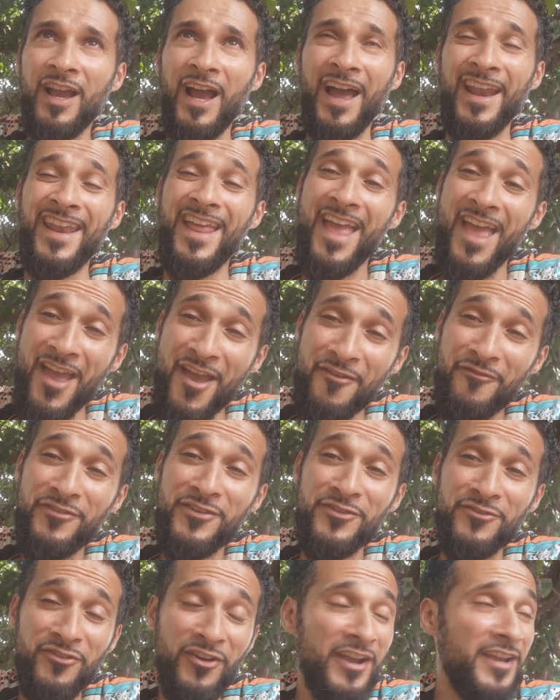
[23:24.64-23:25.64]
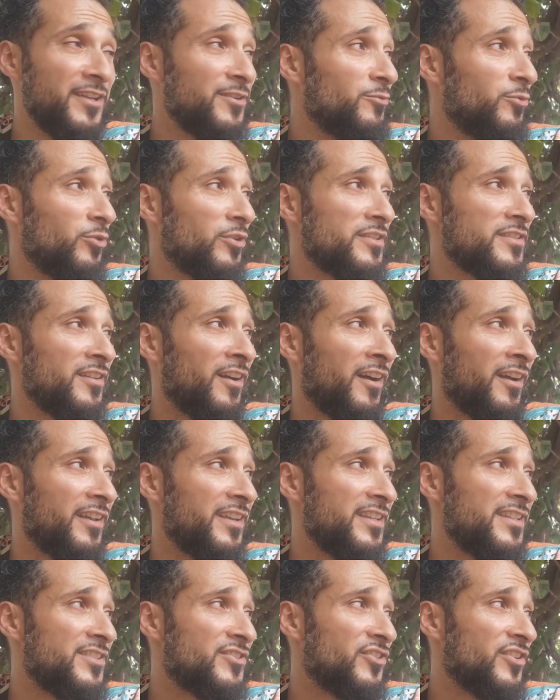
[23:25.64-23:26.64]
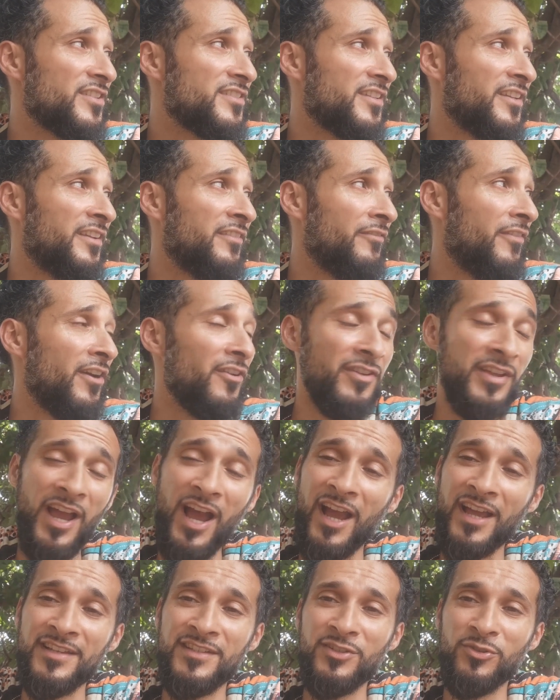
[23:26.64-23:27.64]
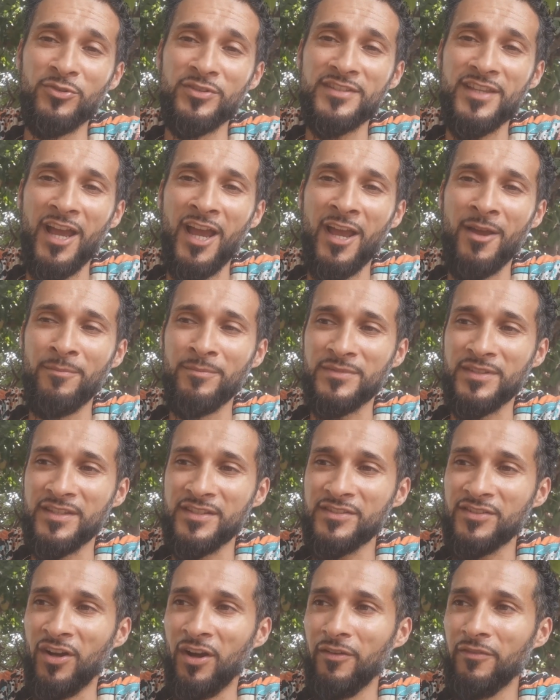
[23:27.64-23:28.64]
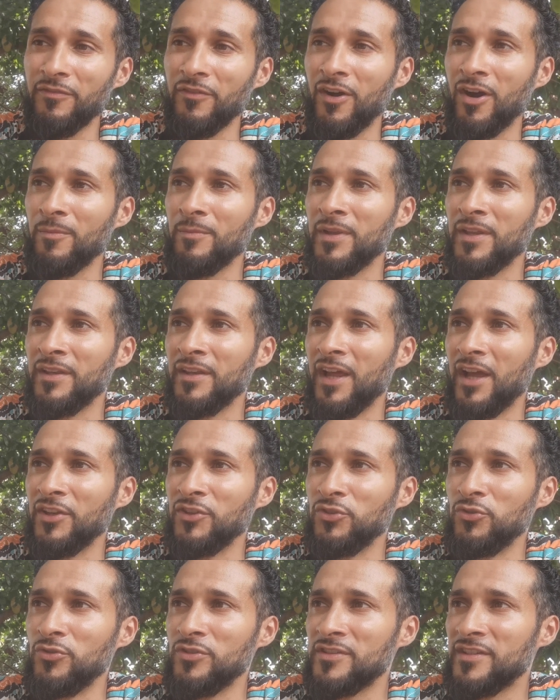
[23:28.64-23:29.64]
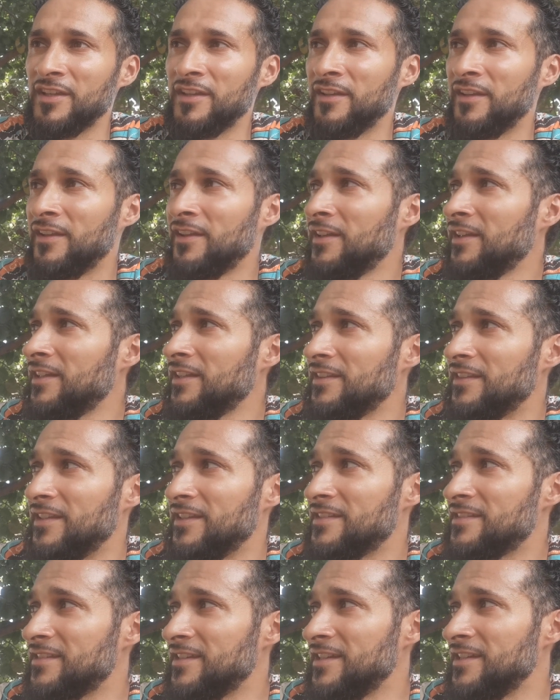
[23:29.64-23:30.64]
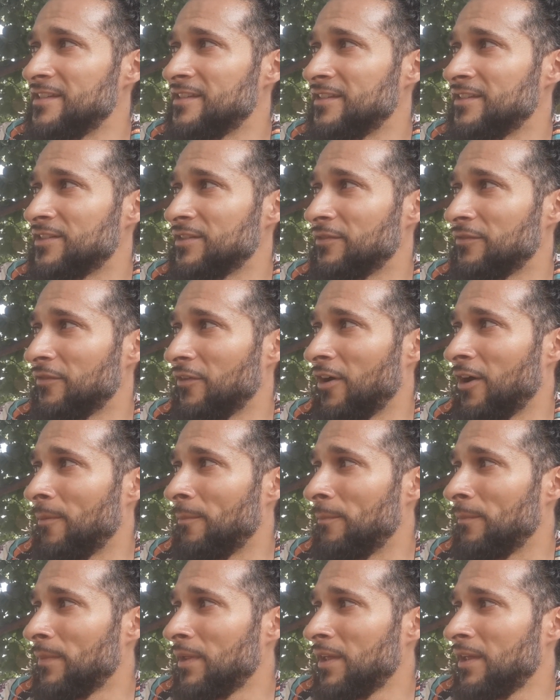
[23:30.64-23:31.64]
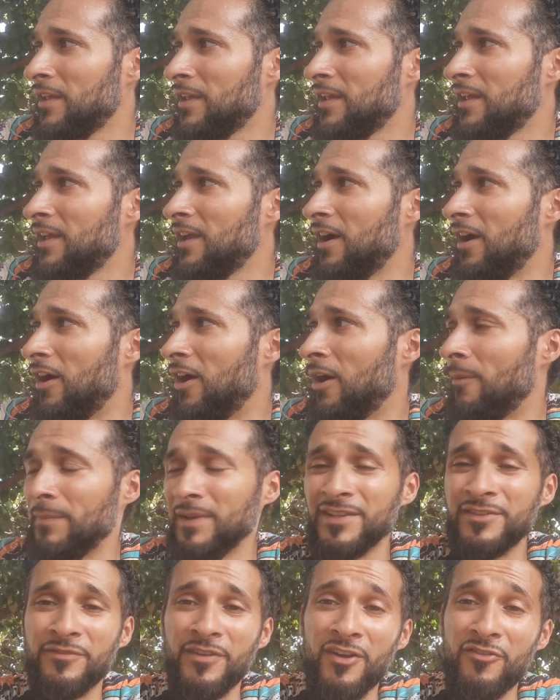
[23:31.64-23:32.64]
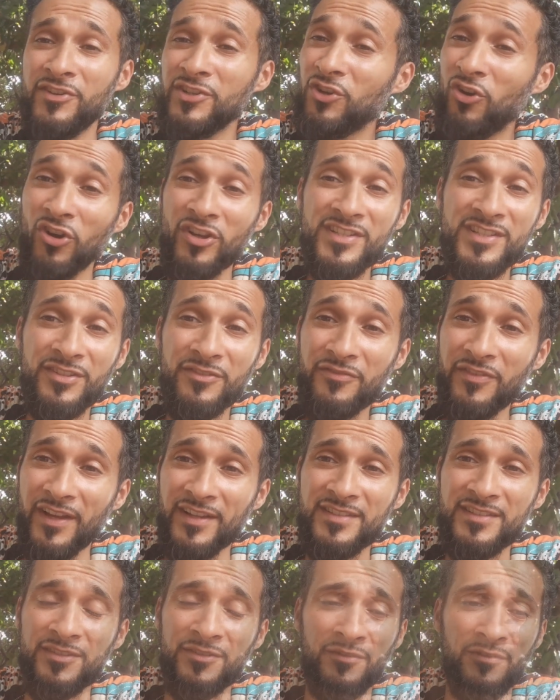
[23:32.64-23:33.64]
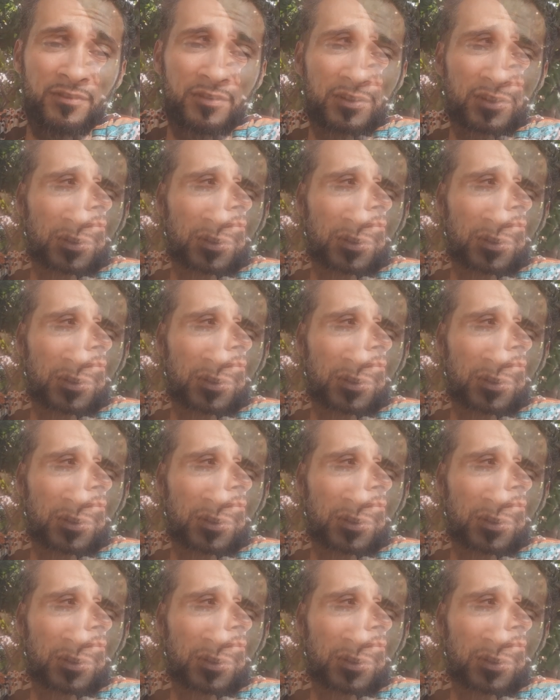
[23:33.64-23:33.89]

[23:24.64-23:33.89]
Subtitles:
and heavy rainwater is just a very ideal time to start farming, and using this season to farm is very cost effective.